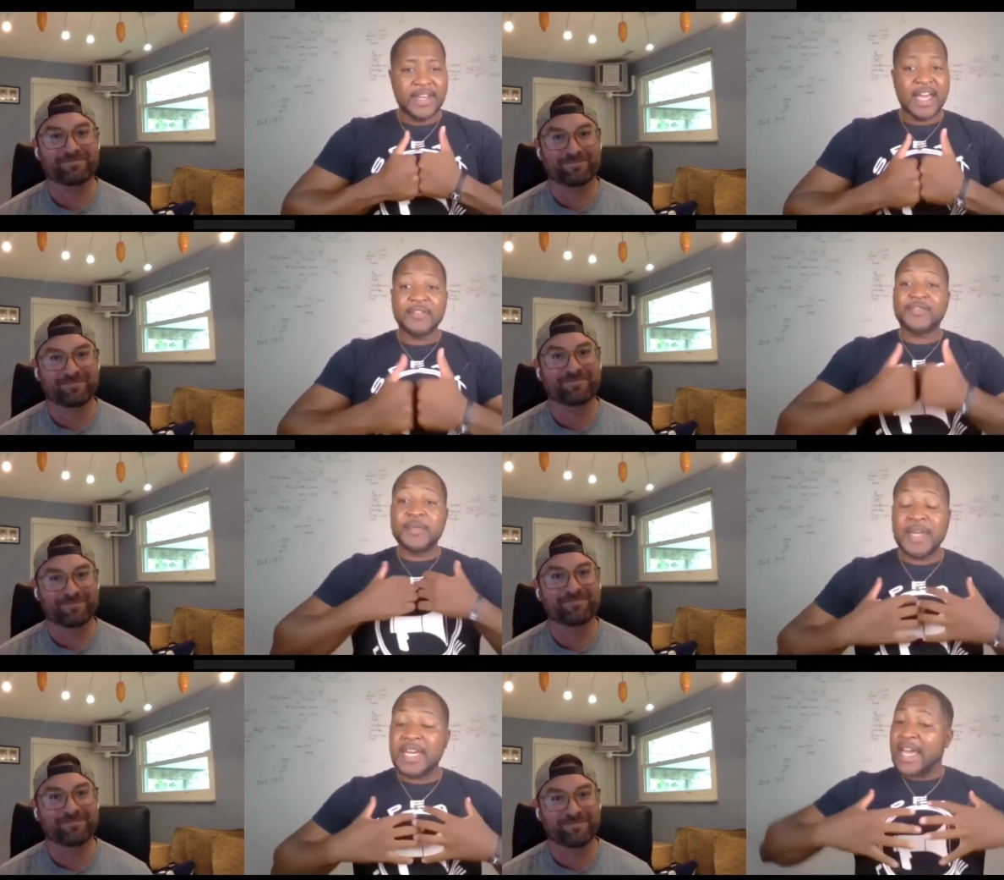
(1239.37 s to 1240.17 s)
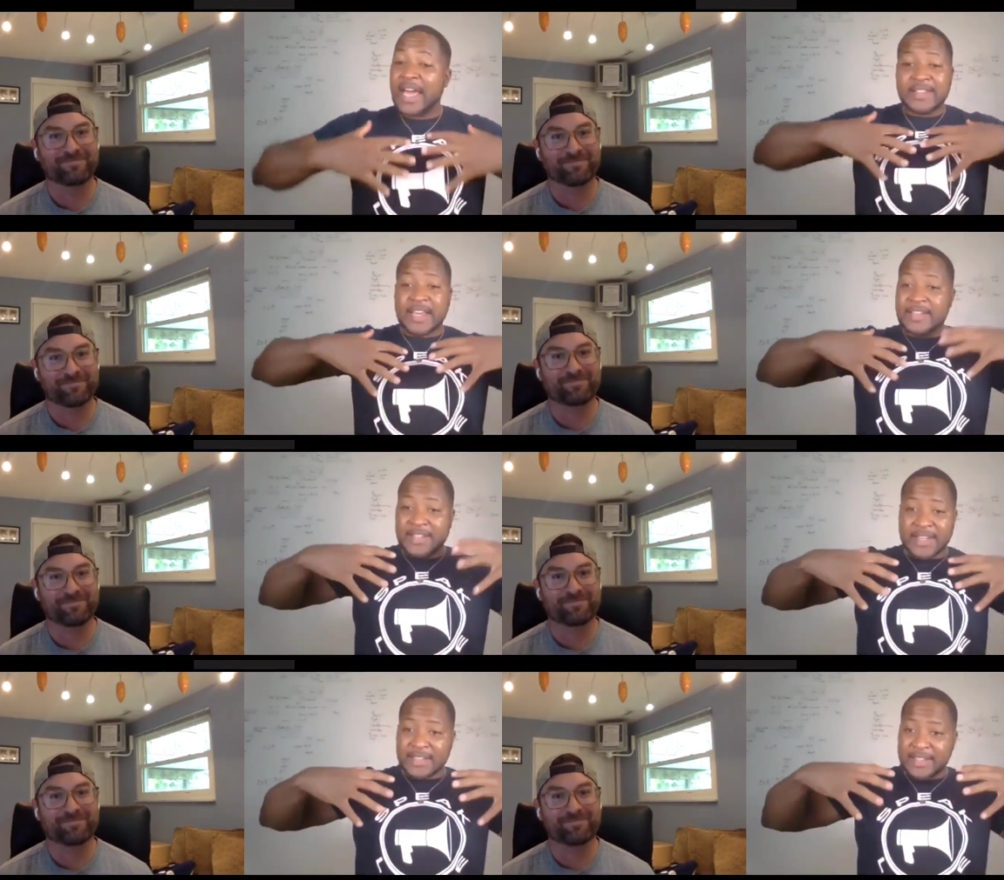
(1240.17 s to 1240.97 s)
Speaker 1: And for me, as, as
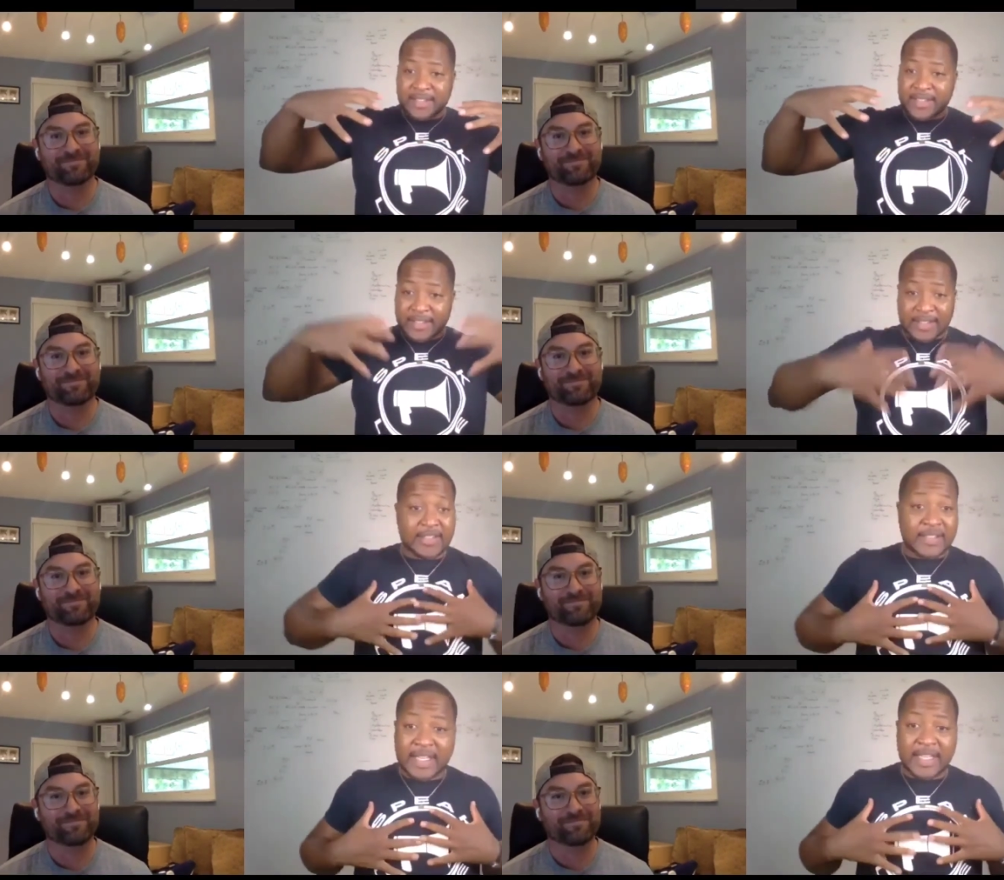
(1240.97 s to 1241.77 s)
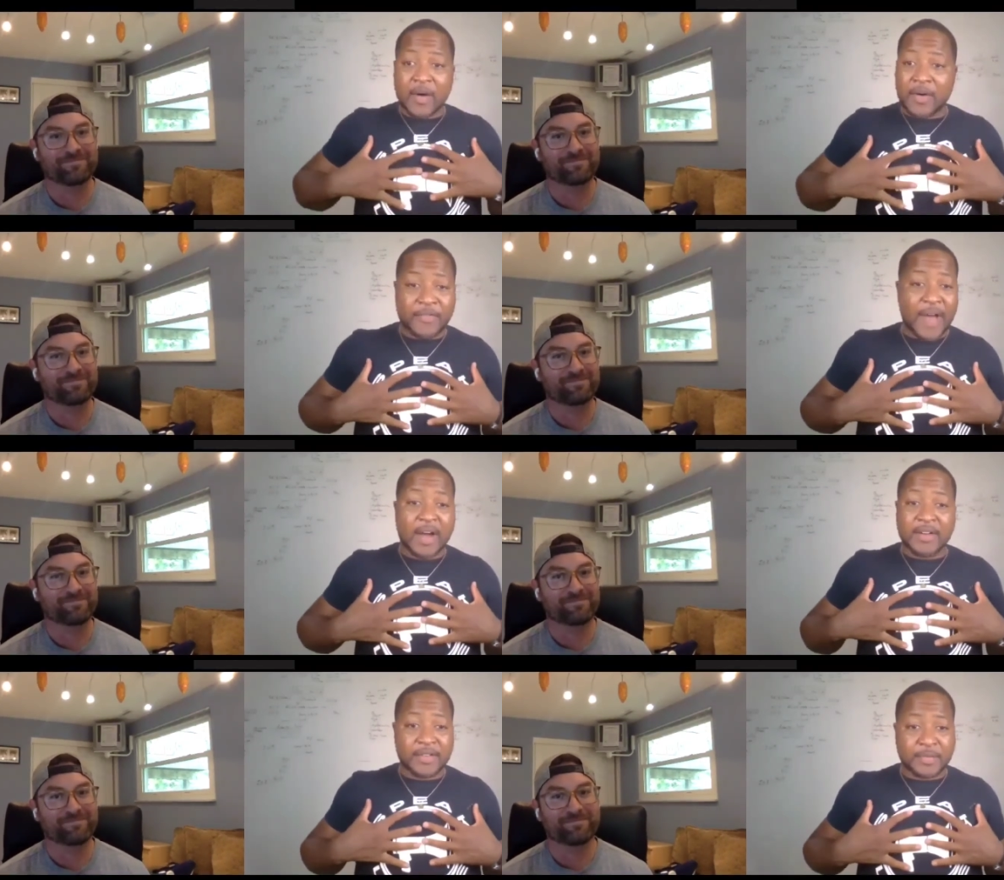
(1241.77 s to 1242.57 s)
the, the, the CEO and
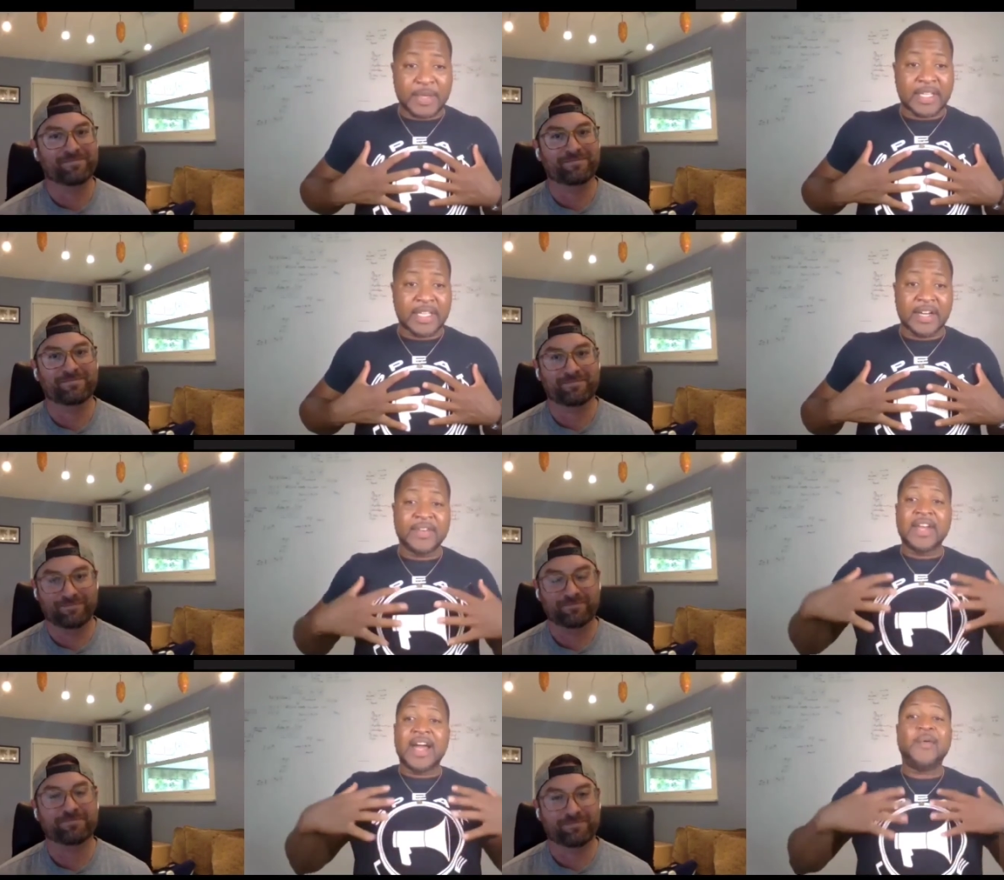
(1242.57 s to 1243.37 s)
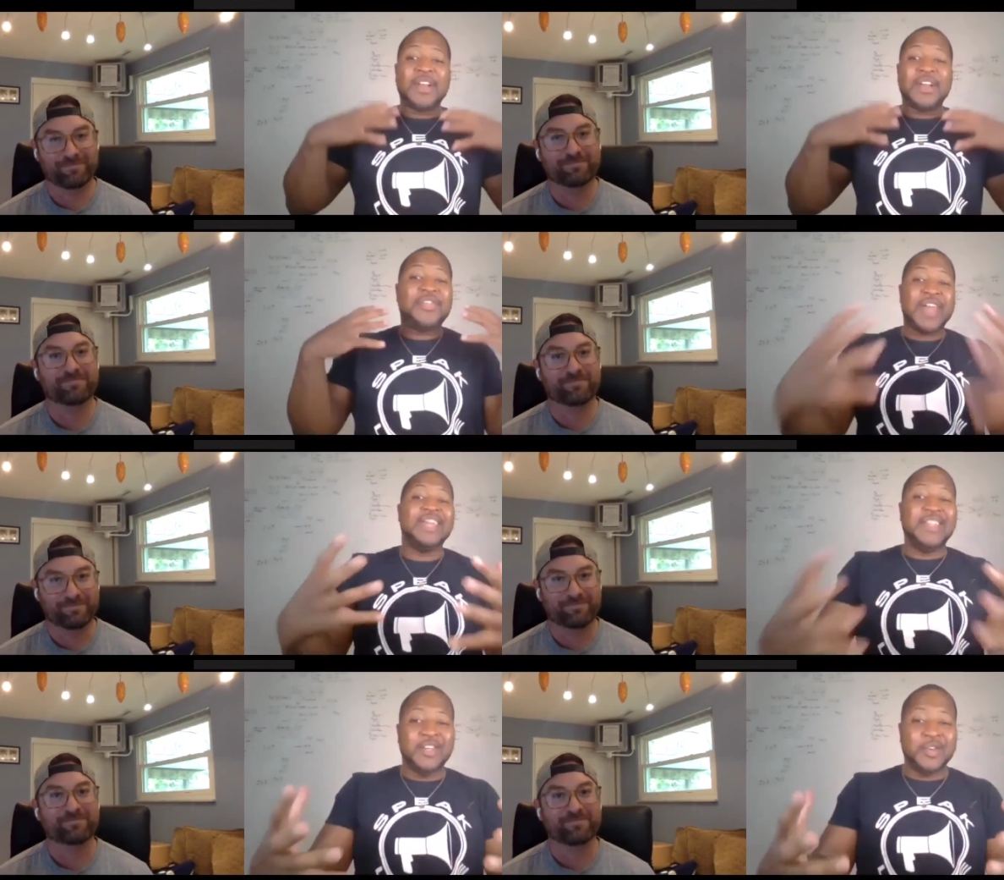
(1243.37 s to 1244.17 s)
founder of Speak Love, I want to
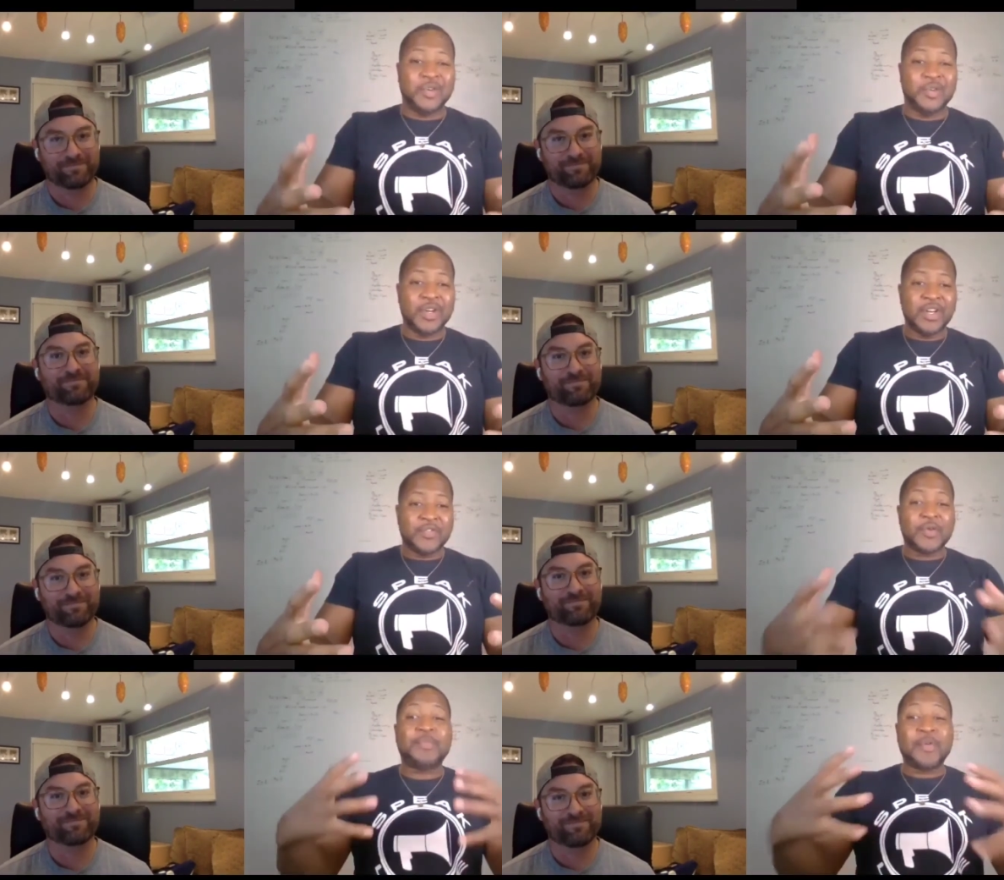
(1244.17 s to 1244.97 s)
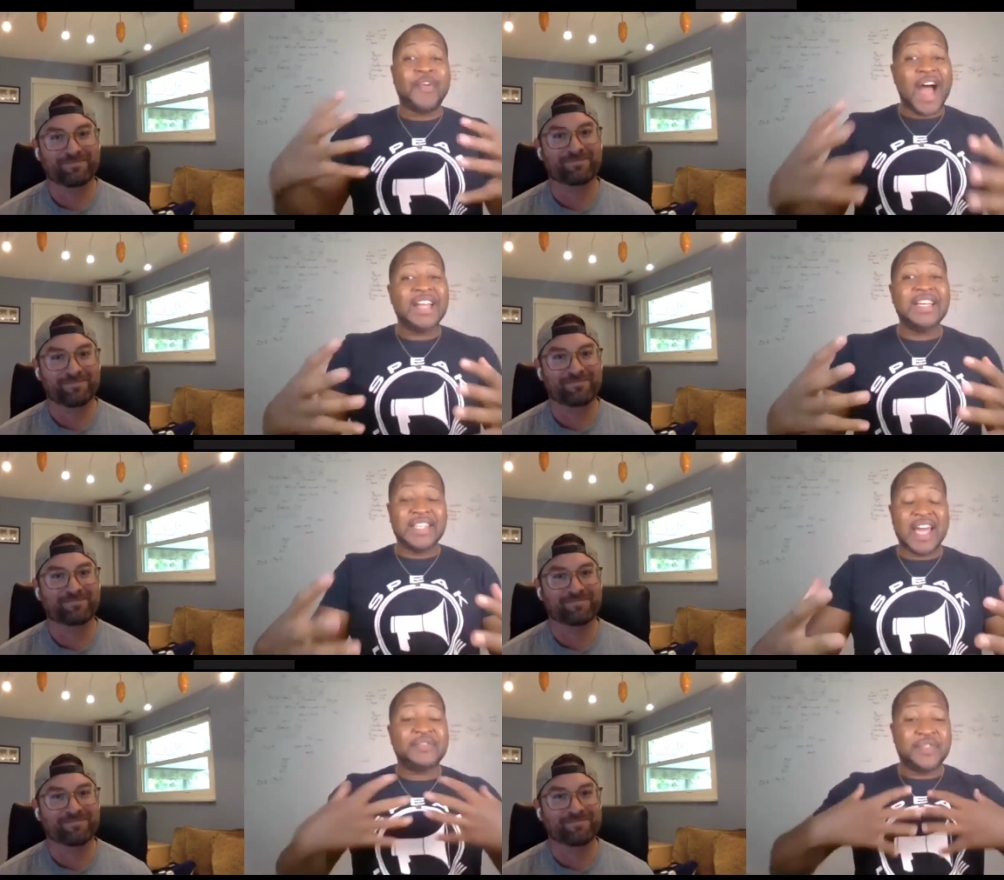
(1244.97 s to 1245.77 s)
thank you for providing
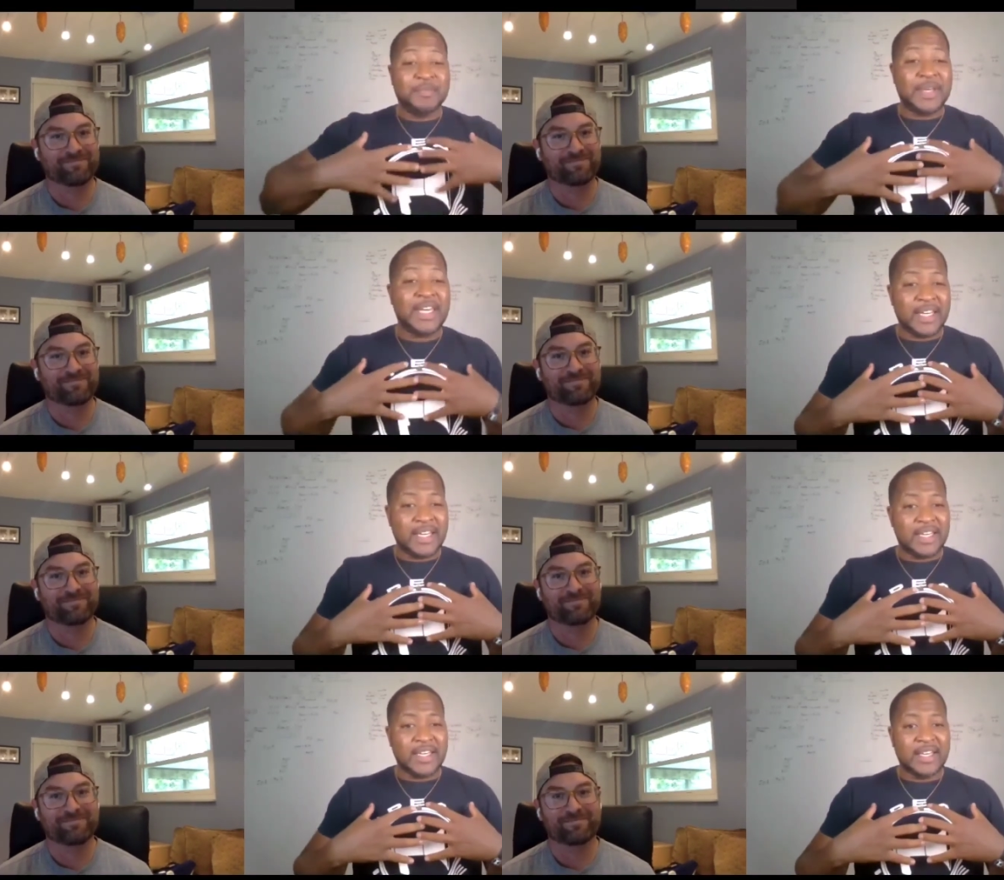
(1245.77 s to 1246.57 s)
that for me.